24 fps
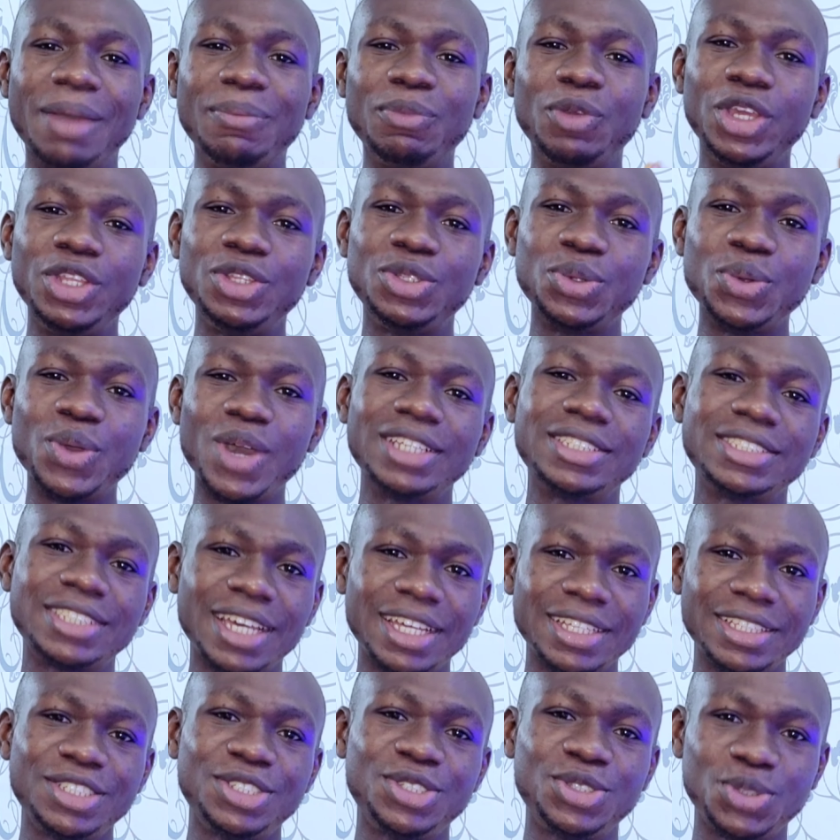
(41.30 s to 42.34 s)
I'm going to
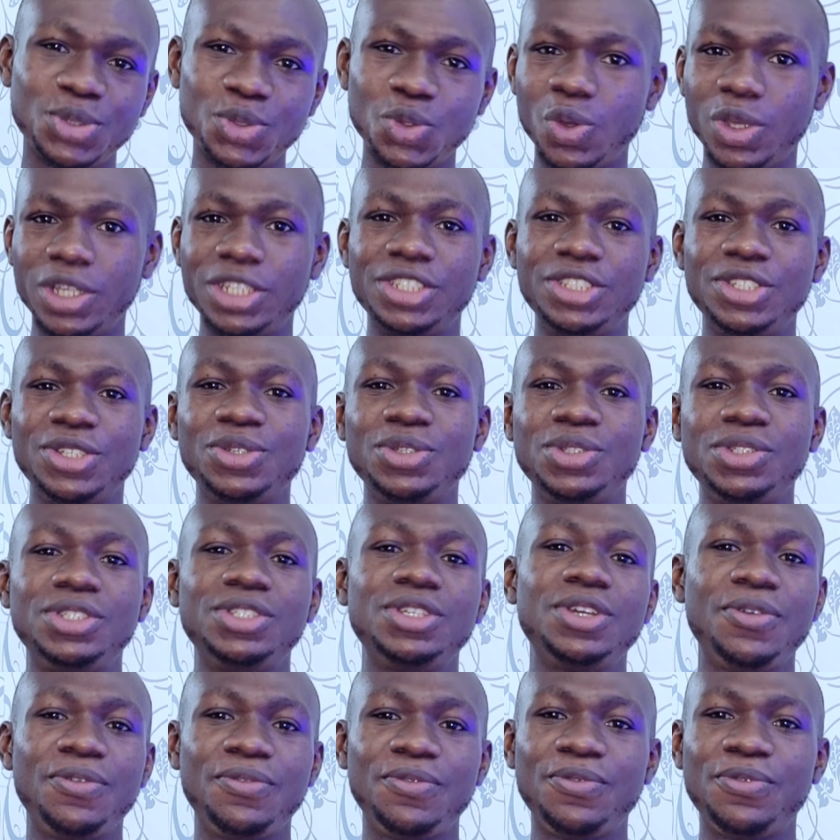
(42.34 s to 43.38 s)
answer these two
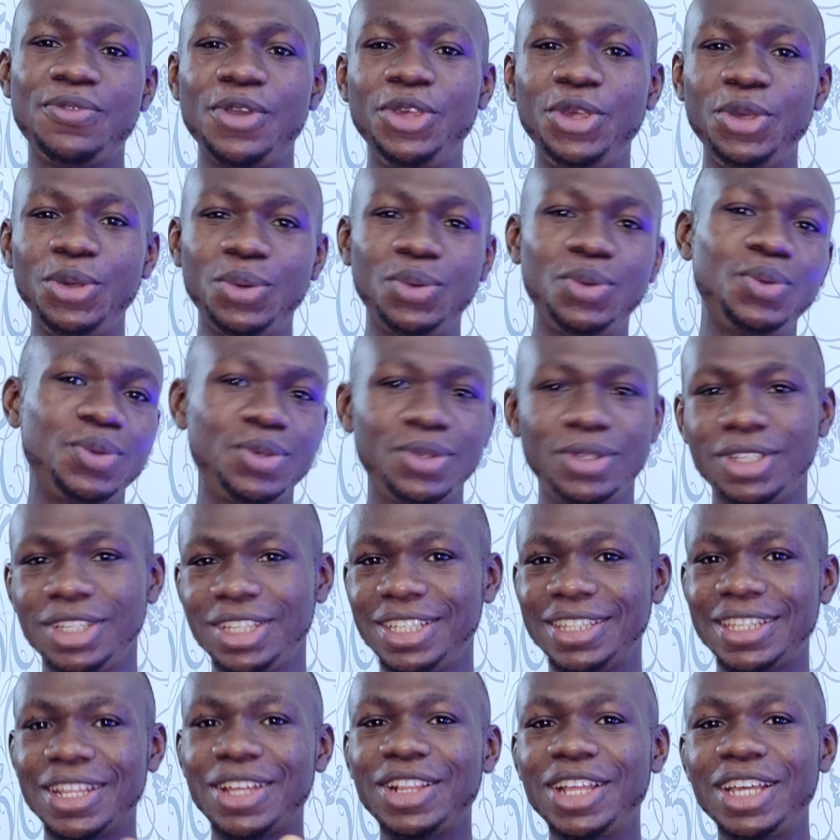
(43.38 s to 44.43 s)
questions for you.
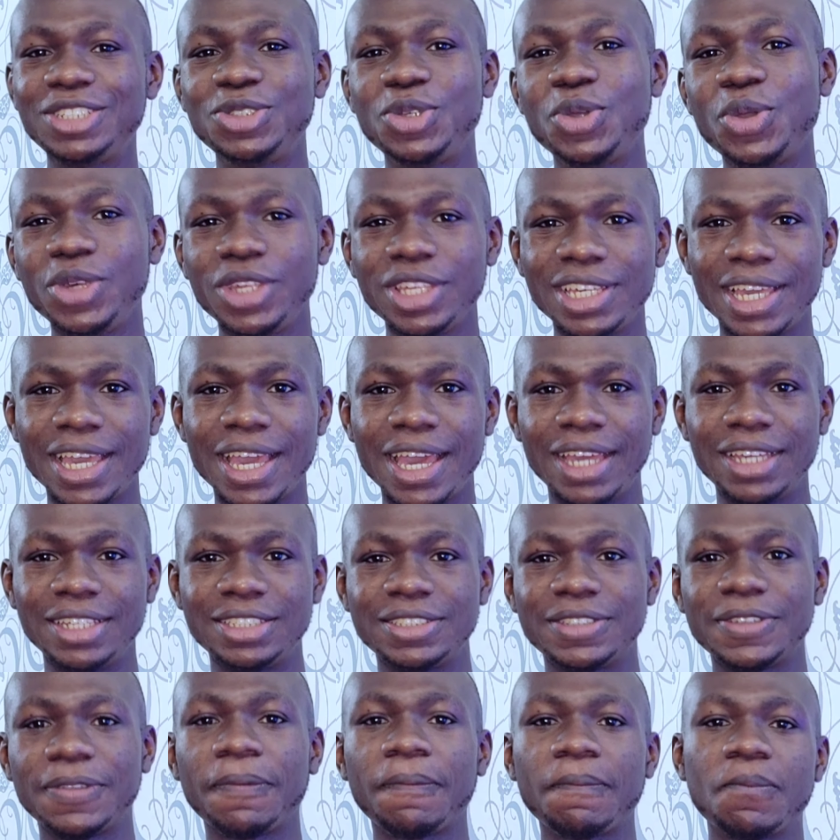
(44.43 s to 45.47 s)
Now let's go in,
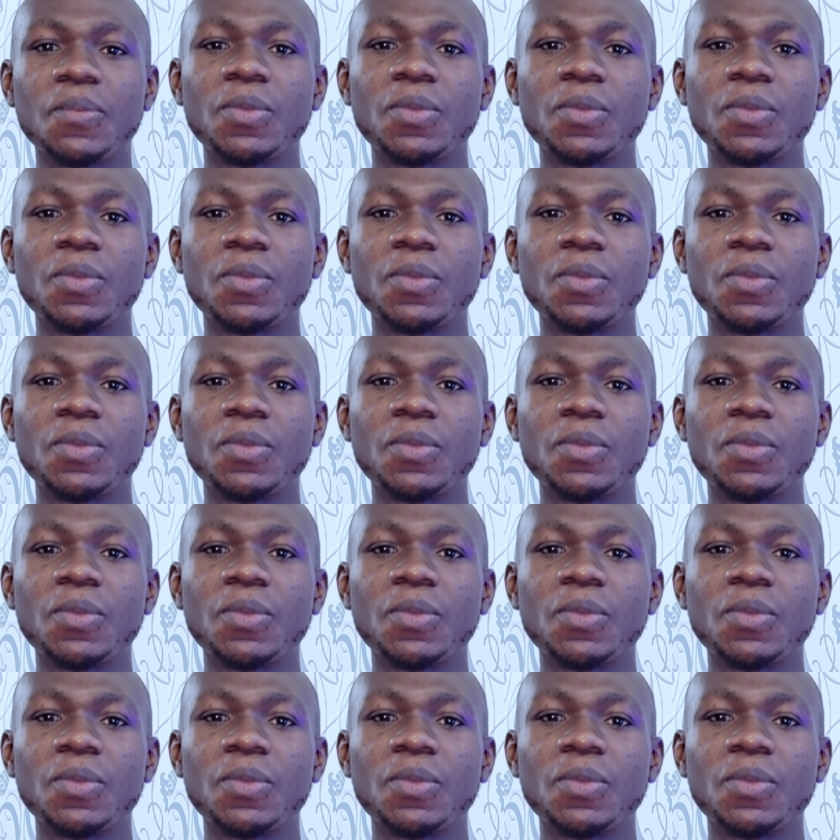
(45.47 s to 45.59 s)
guys.